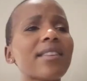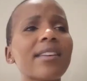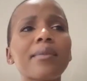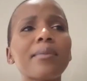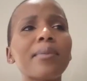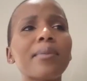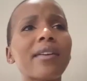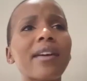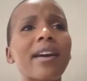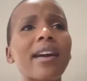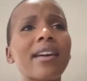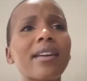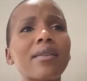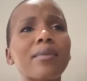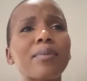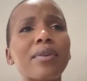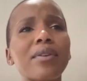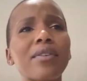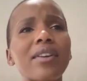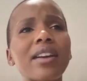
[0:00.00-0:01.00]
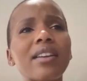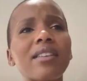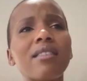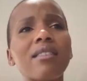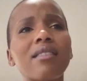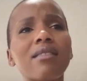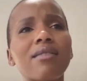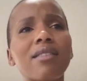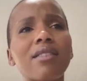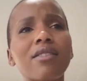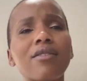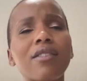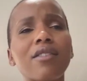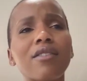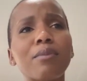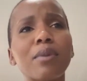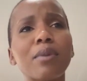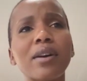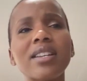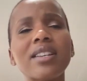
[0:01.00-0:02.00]
not a parade
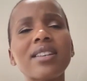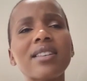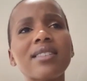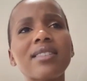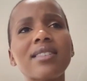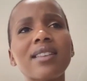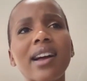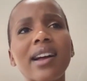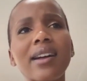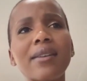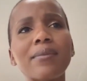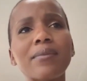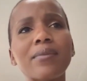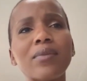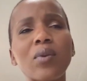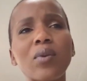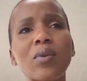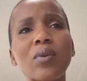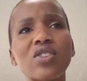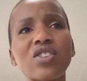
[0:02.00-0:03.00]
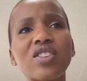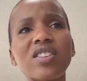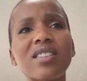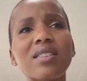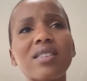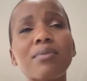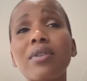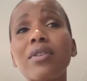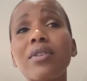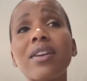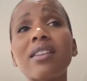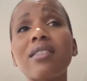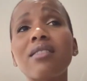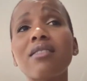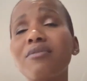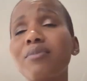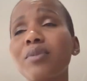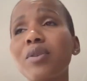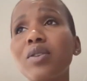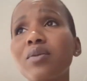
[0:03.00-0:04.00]
of bodies or just a parade
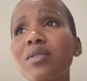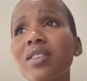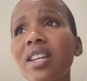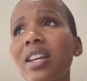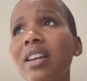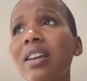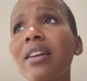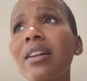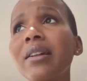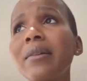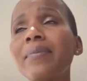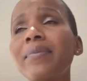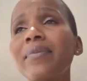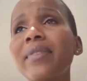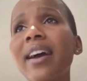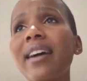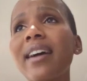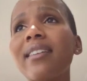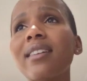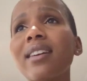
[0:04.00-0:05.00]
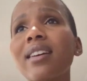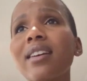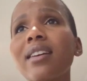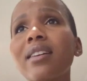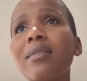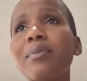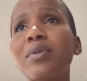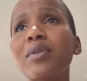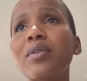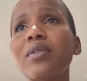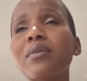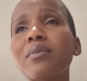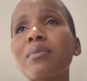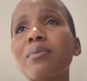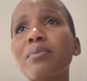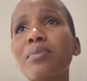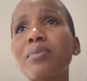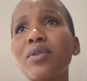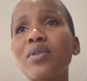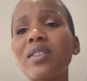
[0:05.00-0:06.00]
of beauty. I think
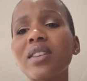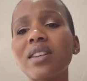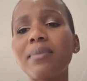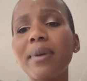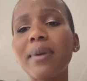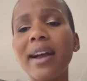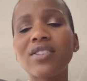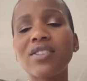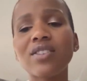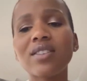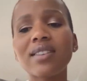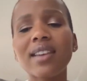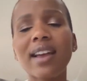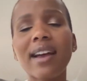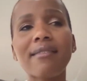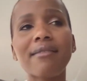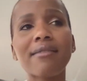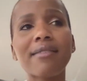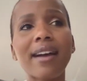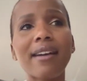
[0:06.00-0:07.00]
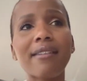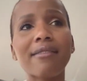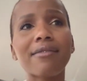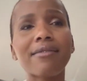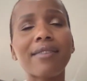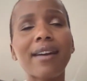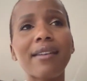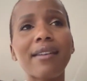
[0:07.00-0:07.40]
beauty pageants have